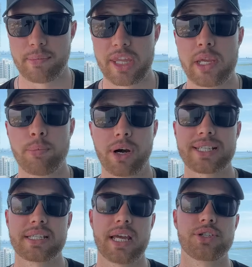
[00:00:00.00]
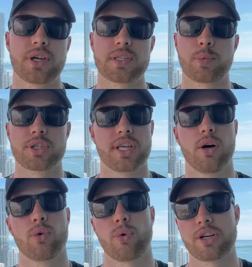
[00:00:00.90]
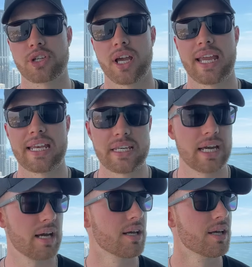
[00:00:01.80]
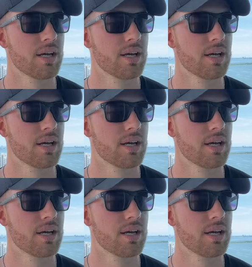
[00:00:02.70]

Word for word: In the BRICS nations, Brazil, Russia, India,